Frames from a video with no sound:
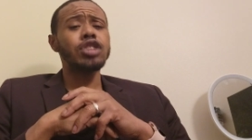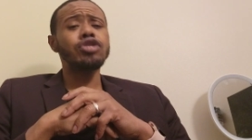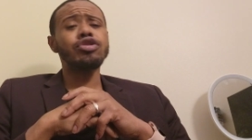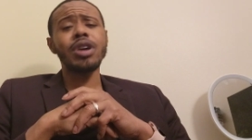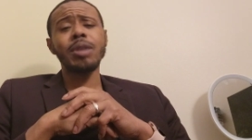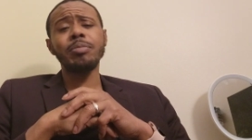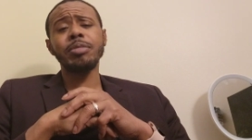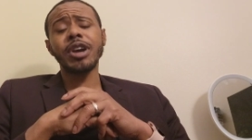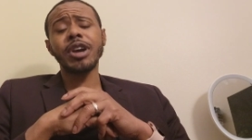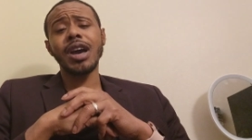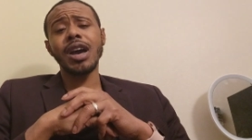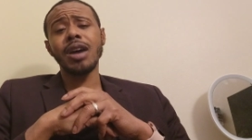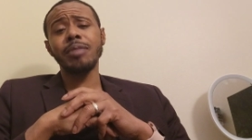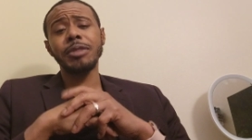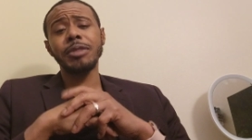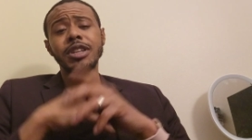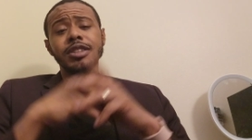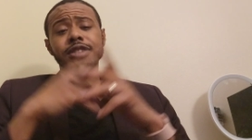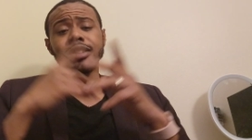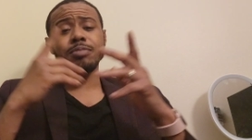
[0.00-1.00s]
drop a
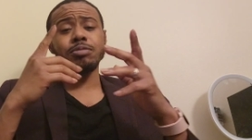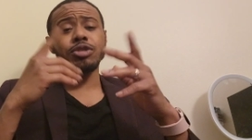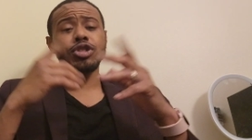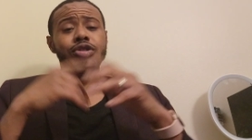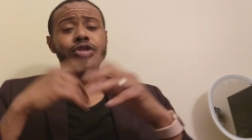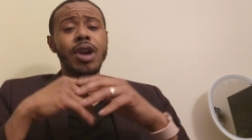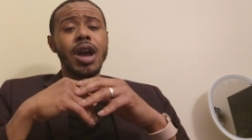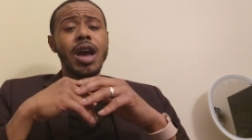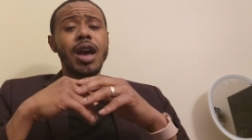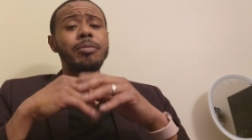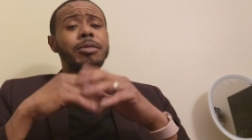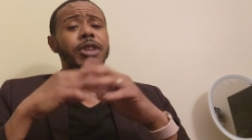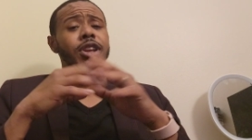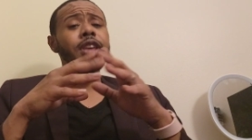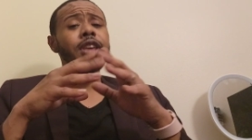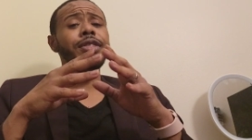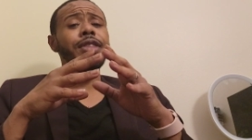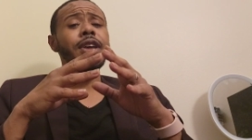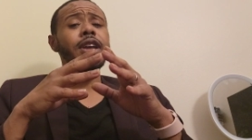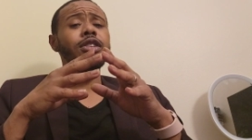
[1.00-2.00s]
comment, subscribe, and
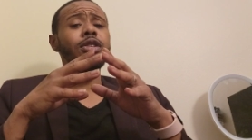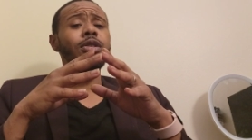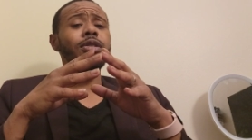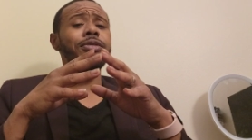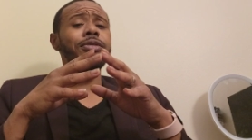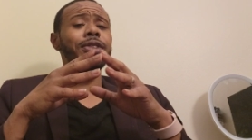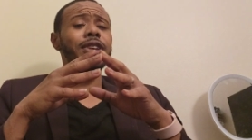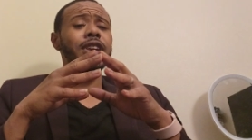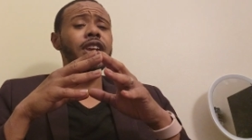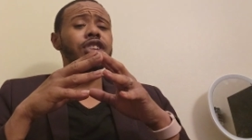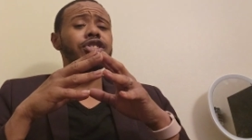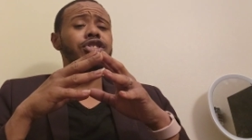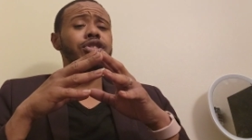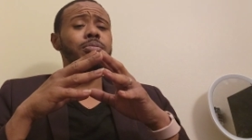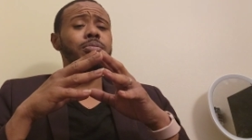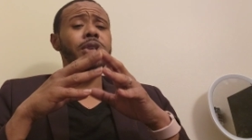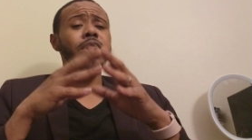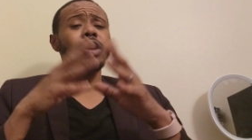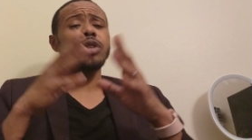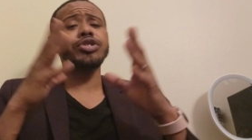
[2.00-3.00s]
hit that
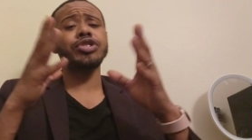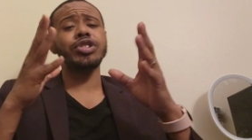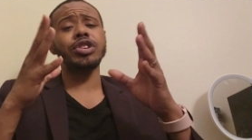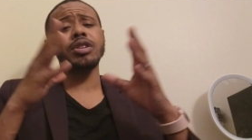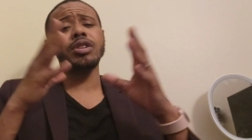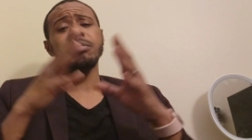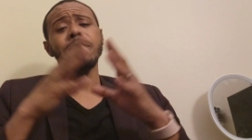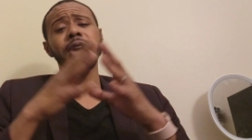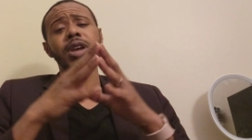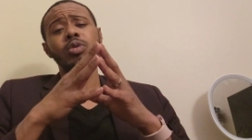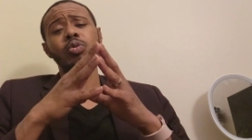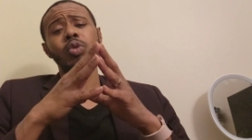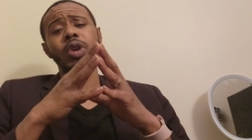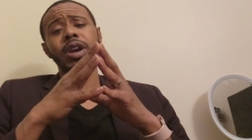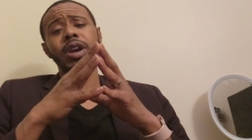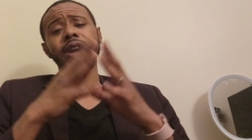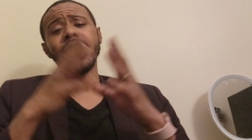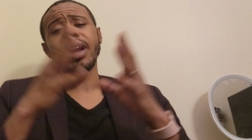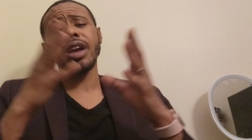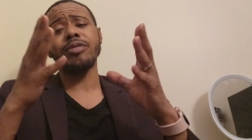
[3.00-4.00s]
notification bell so you're made
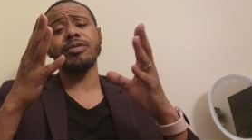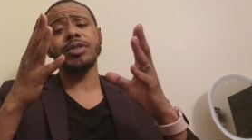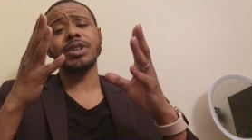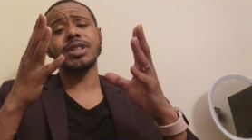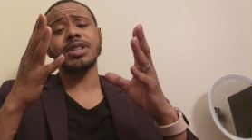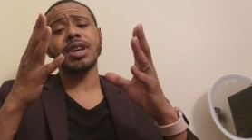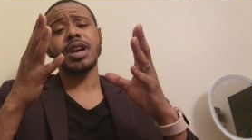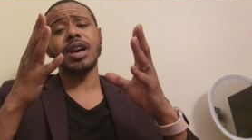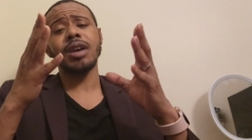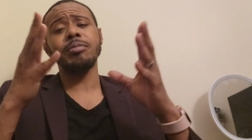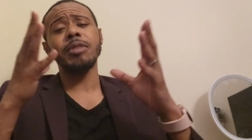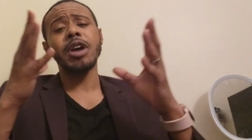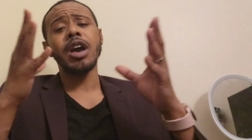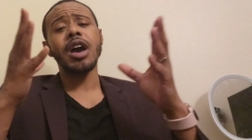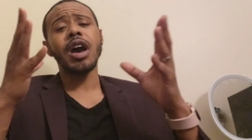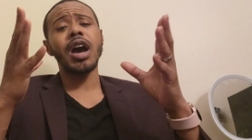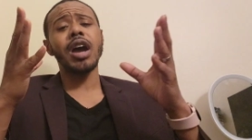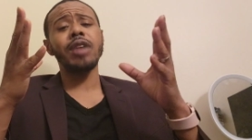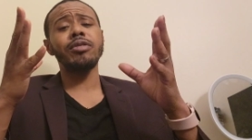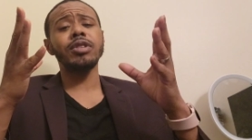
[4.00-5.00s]
aware every
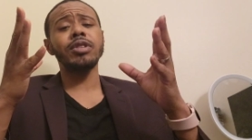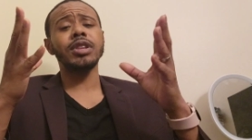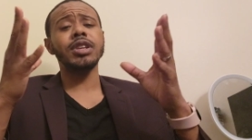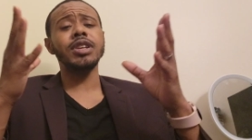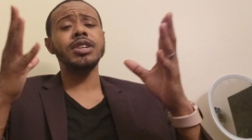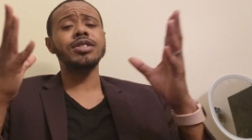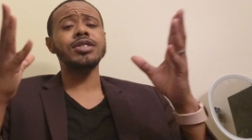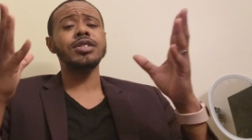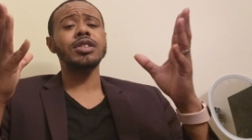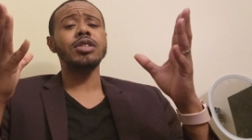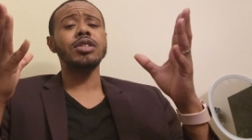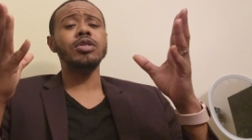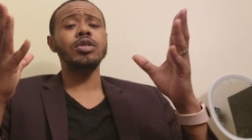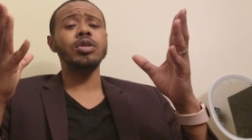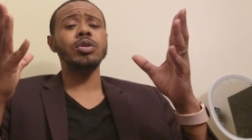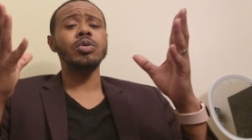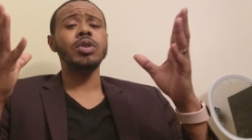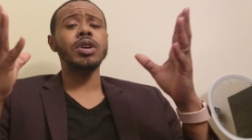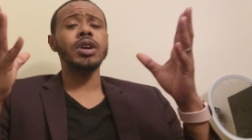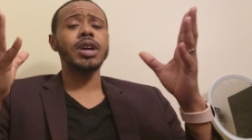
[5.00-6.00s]
time I release
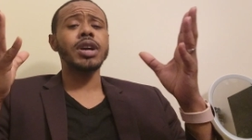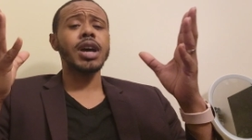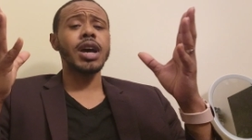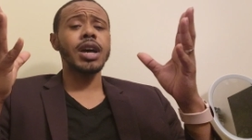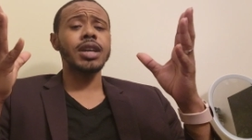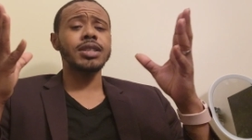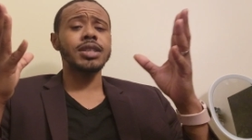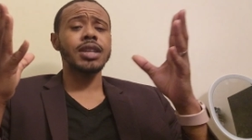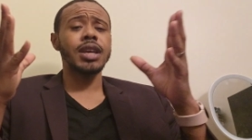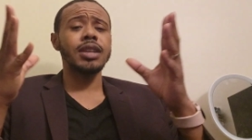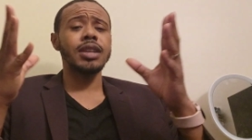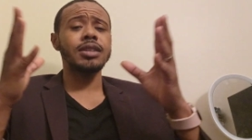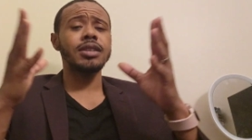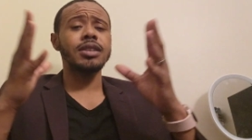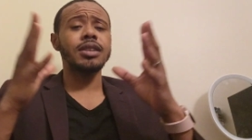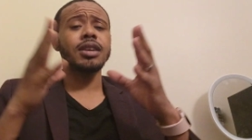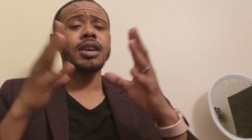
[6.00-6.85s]
new content.